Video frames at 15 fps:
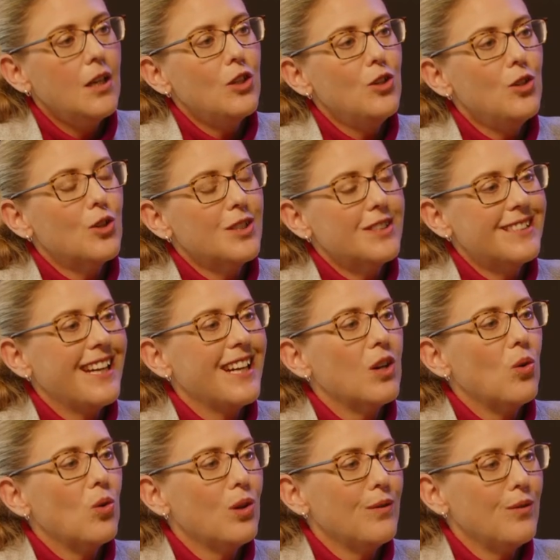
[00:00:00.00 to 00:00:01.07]
you could take
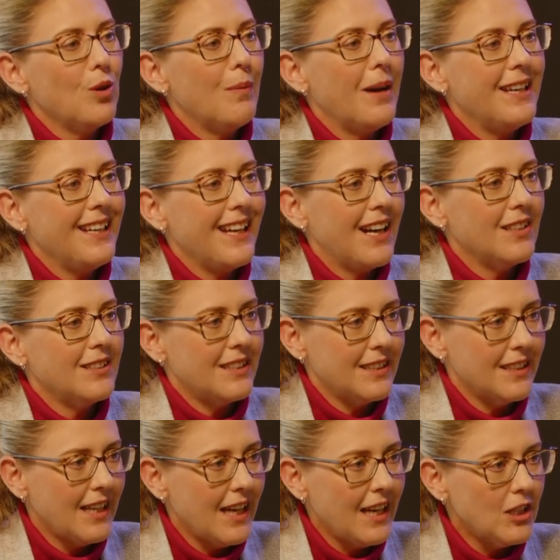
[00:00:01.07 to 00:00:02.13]
all of your money out in
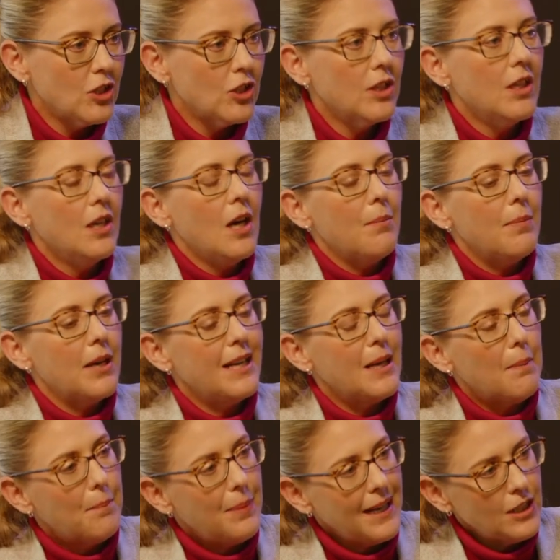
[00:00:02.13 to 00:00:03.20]
cash, but in a
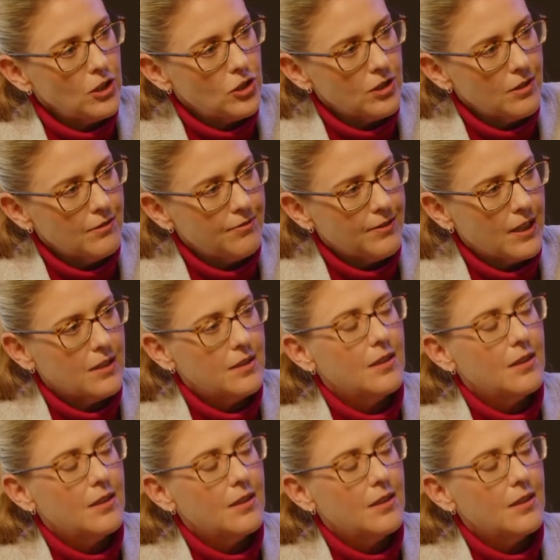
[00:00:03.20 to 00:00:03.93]
pension fund,